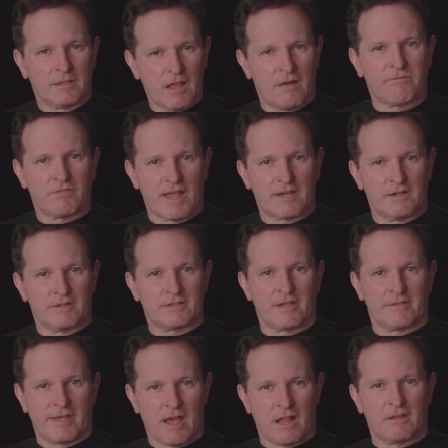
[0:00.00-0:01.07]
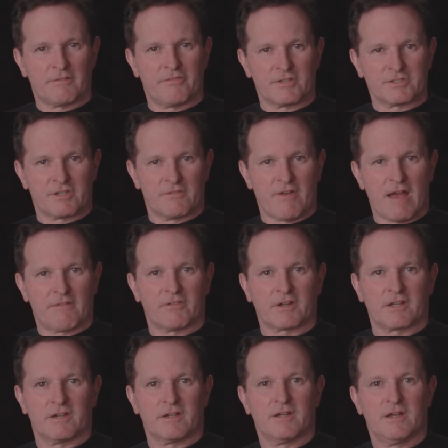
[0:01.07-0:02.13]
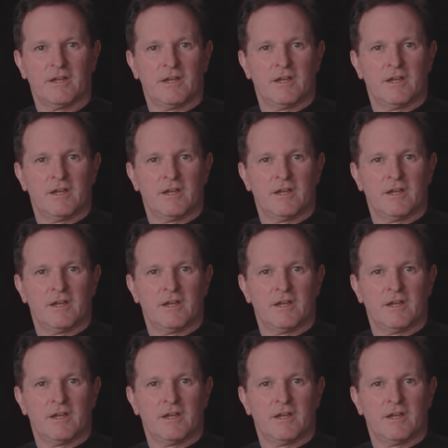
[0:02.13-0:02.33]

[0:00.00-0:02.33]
love letter to the elephants of Africa,